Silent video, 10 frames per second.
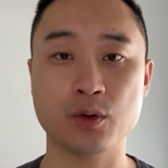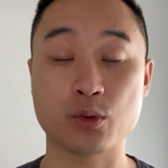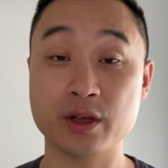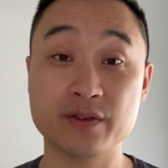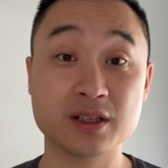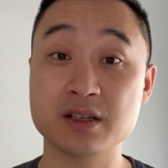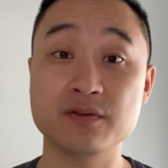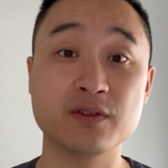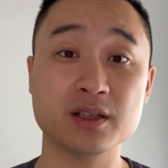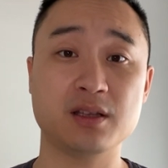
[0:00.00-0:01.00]
or even
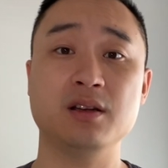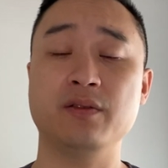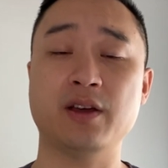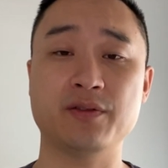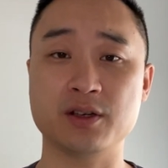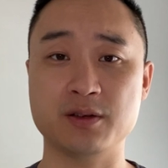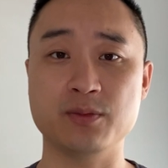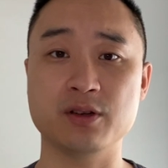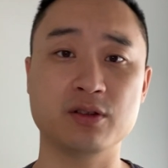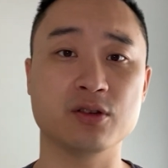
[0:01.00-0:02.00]
convicted of having
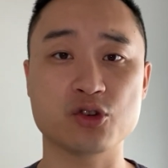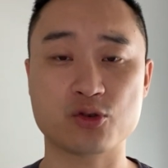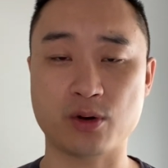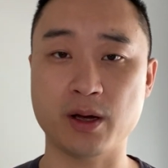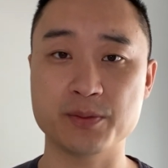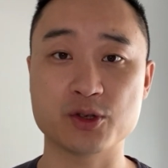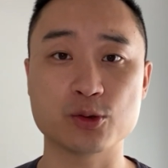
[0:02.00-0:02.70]
committed these crimes?